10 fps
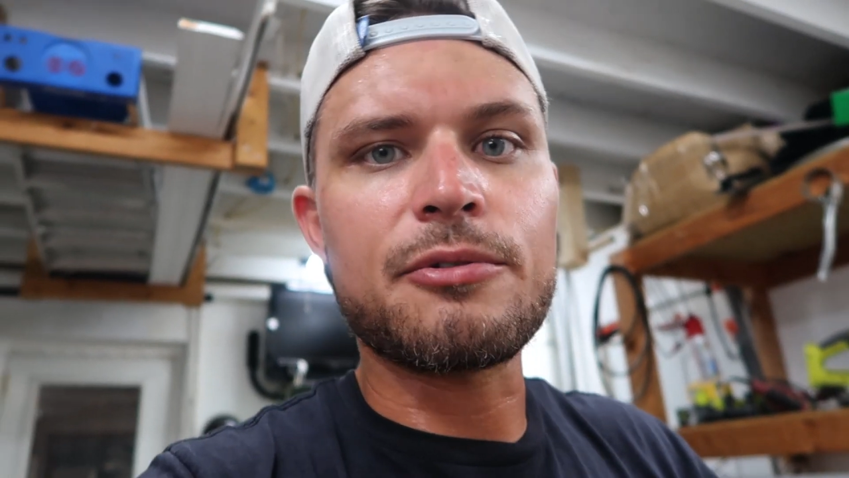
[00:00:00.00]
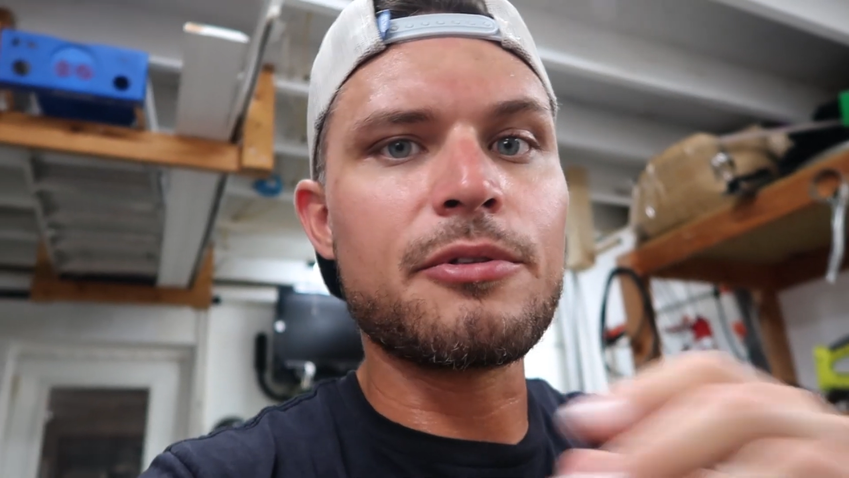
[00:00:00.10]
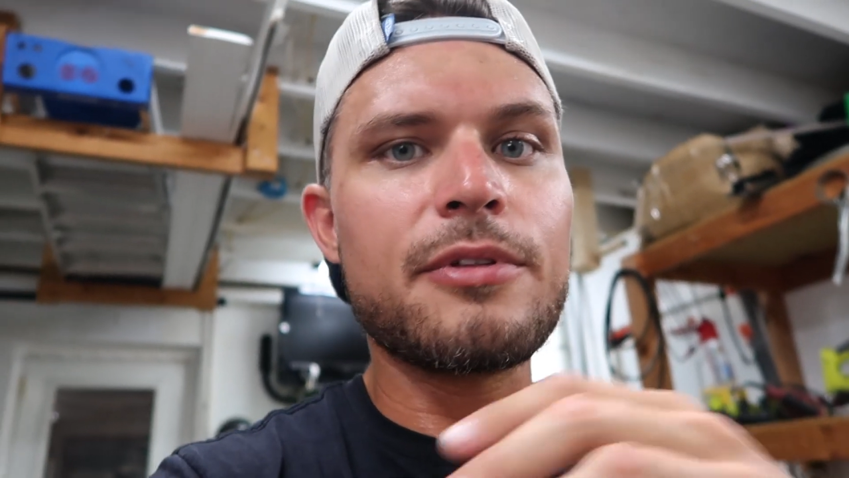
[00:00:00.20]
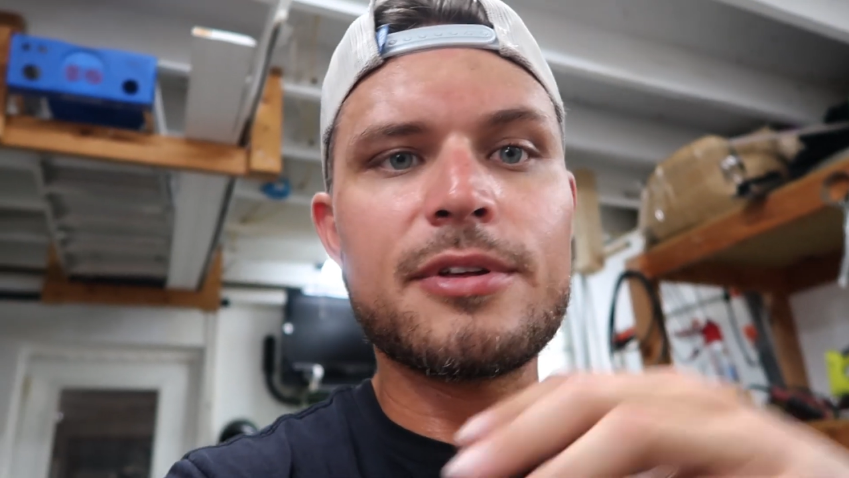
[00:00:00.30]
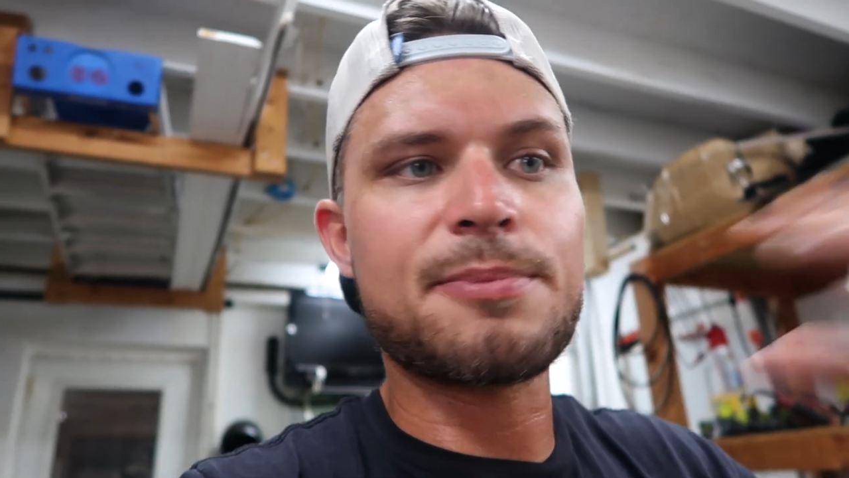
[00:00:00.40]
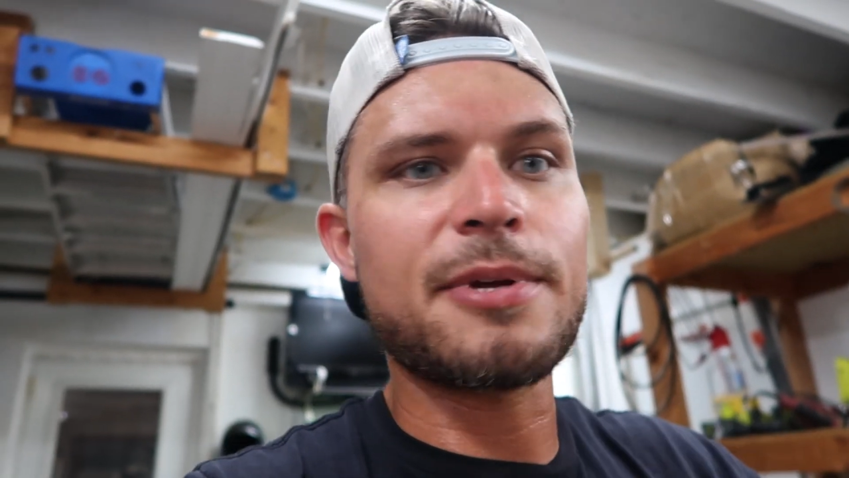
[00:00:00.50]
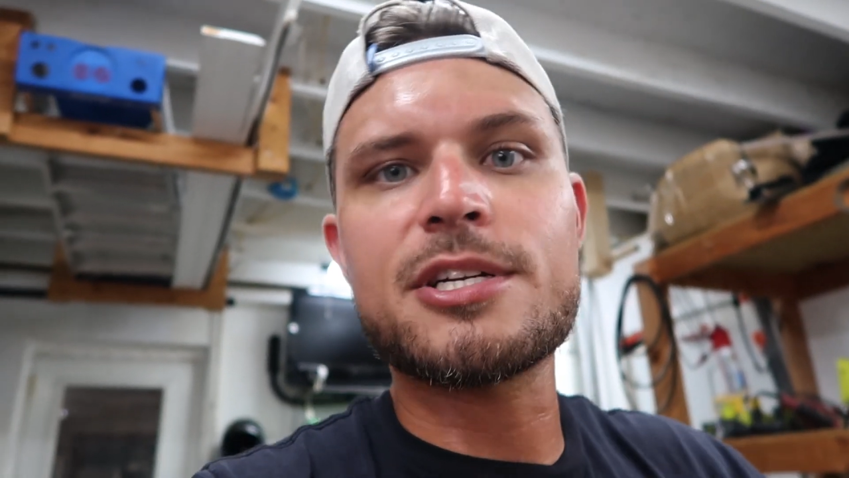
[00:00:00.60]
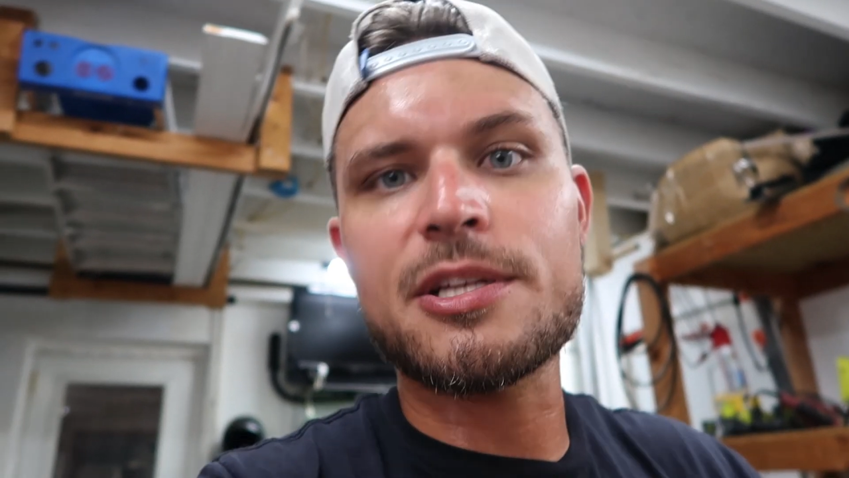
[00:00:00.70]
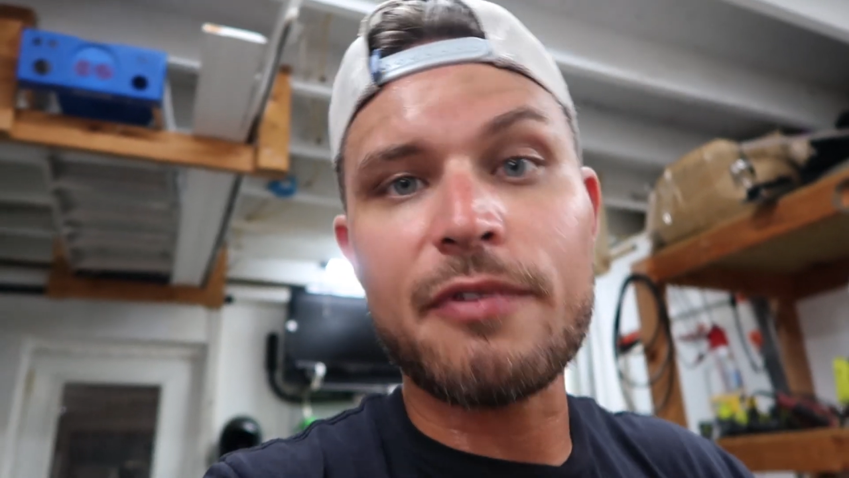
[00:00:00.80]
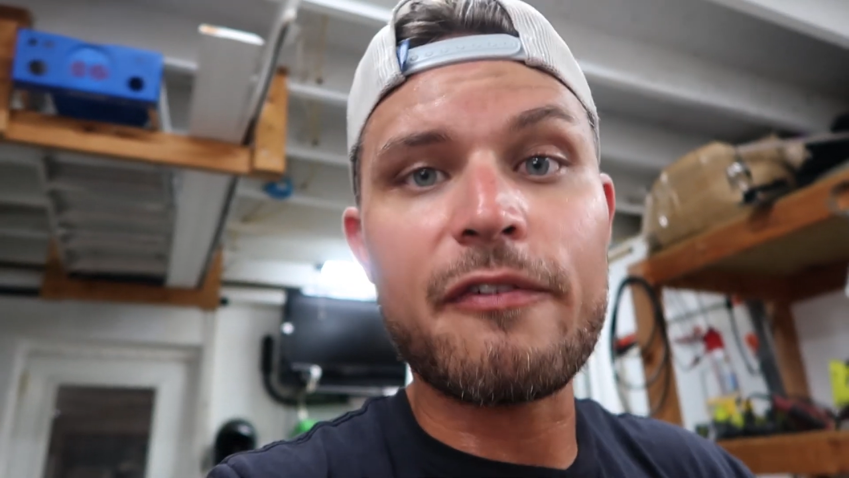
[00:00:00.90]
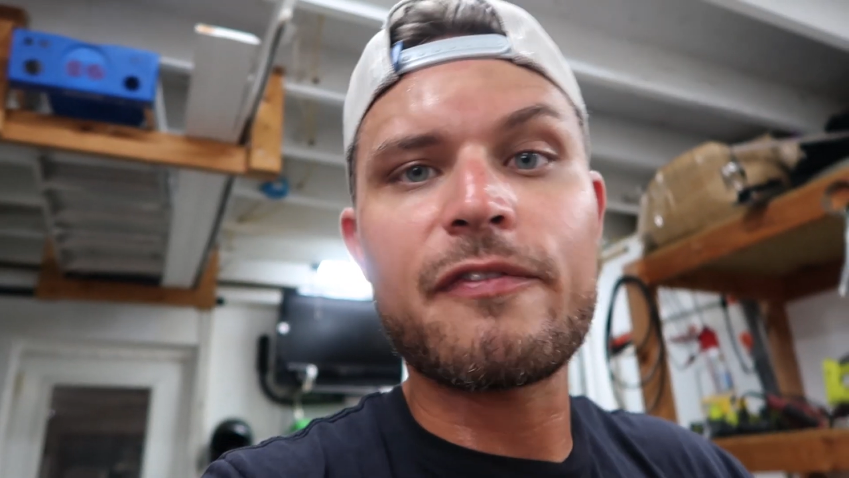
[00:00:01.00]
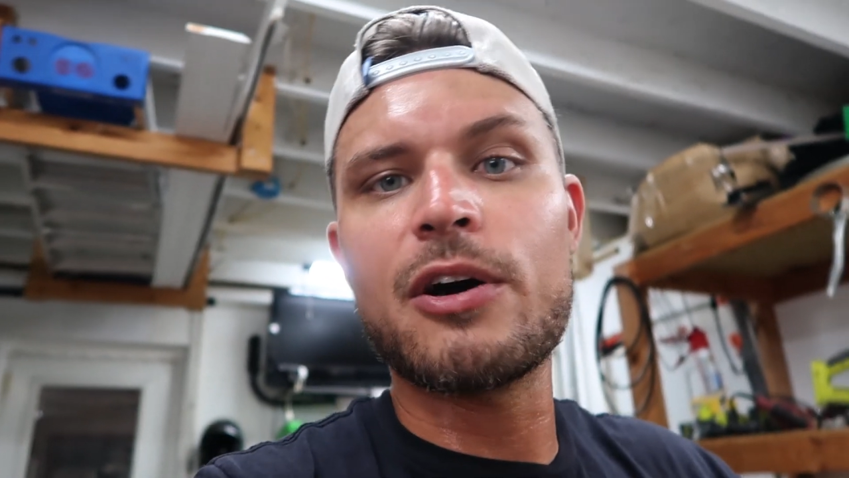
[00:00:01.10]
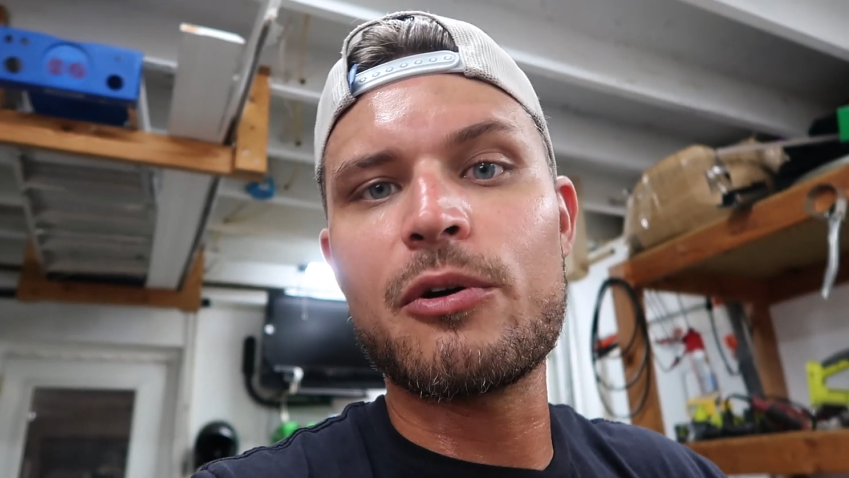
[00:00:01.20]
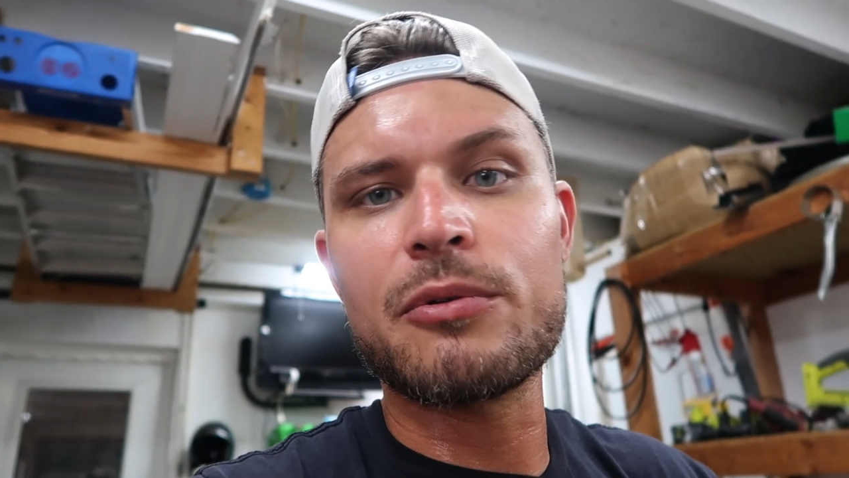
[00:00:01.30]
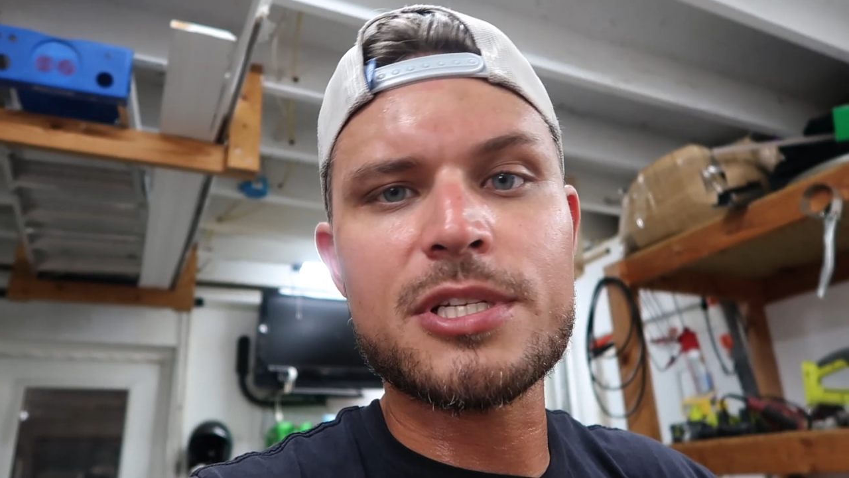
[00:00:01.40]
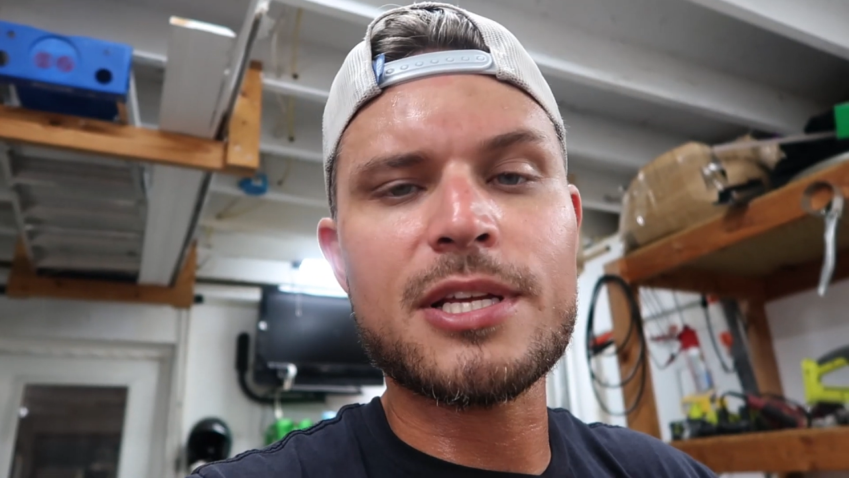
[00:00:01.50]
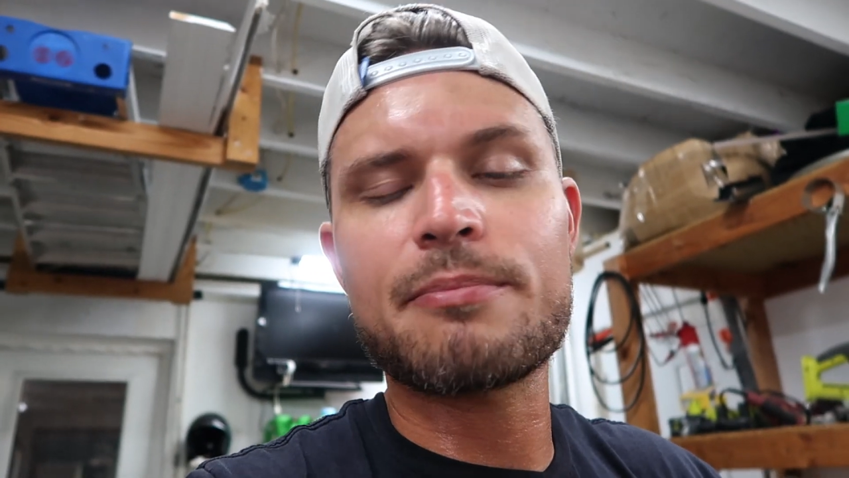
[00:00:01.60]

through the speakers of our phones